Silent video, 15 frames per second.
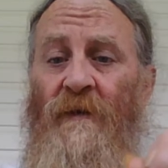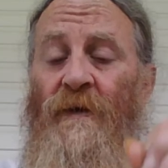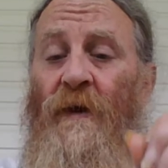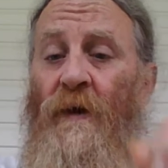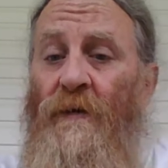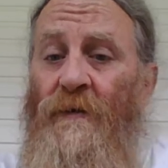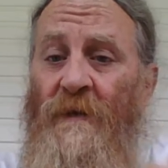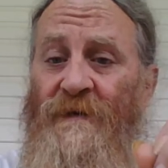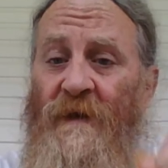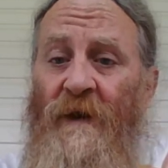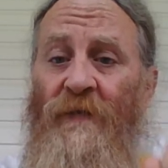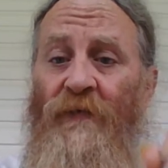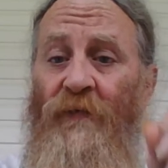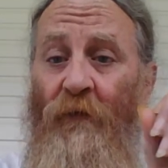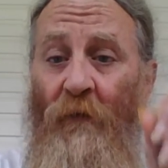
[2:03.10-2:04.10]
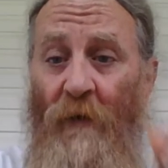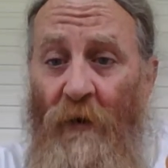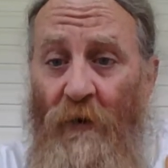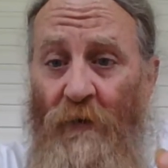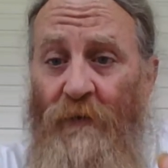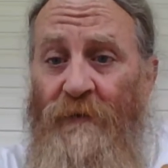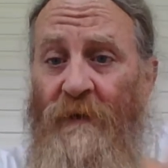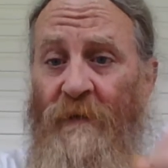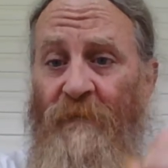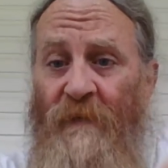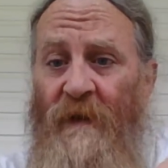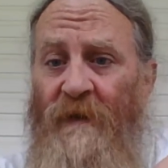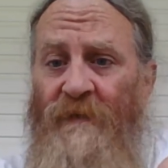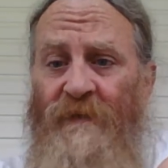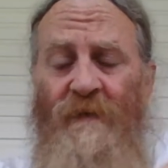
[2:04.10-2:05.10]
Unity through
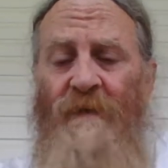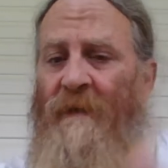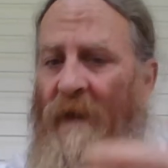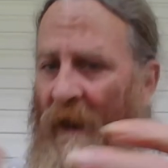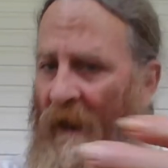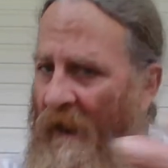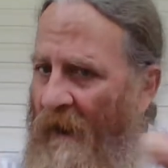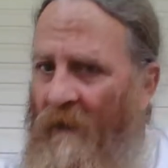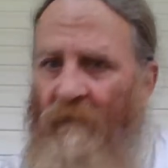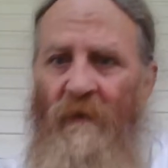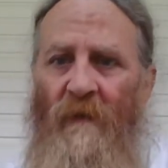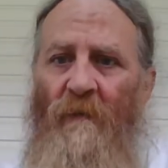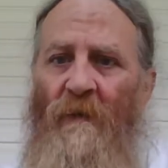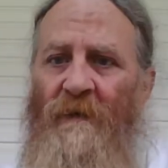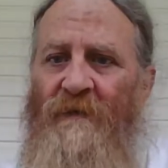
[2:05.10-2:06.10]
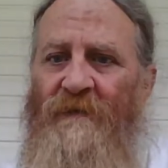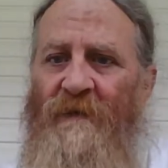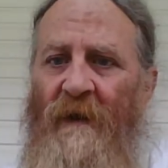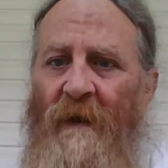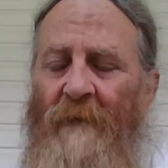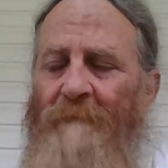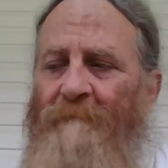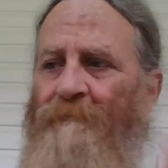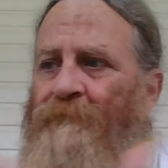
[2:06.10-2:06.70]
division, however you want to say it.